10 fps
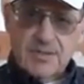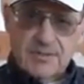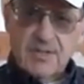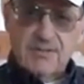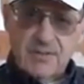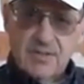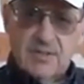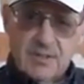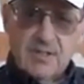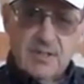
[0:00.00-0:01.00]
That's heavy.
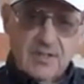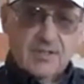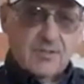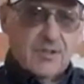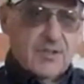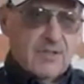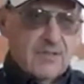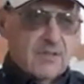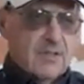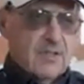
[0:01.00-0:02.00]
That's very
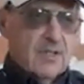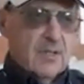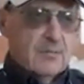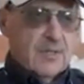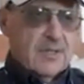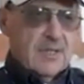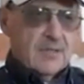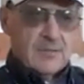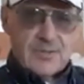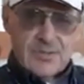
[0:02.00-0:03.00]
heavy. But
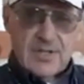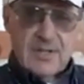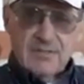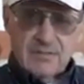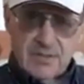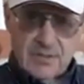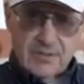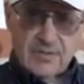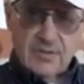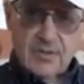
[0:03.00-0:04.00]
again, it was to save
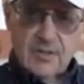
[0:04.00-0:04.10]
kids.